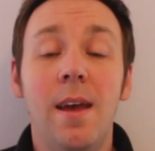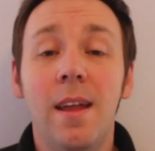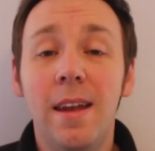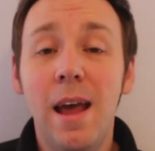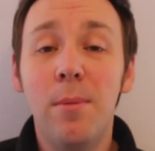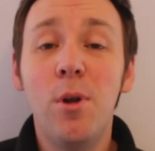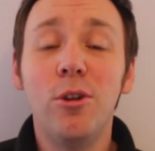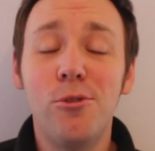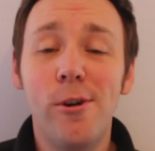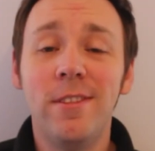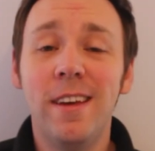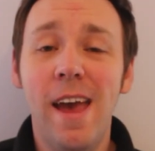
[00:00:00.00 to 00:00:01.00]
Now I'm not
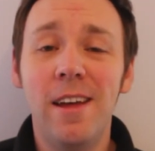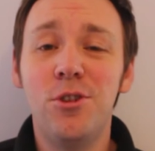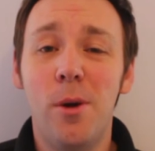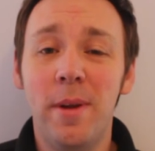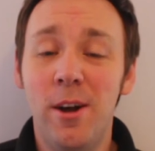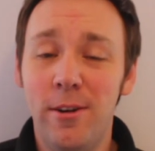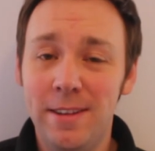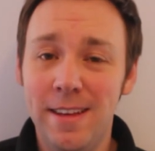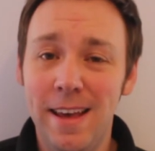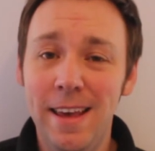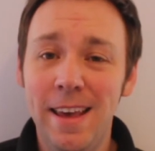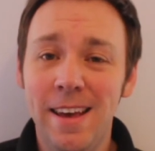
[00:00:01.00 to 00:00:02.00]
trying to get a job in
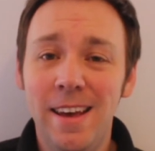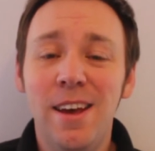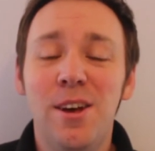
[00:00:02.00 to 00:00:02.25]
IT,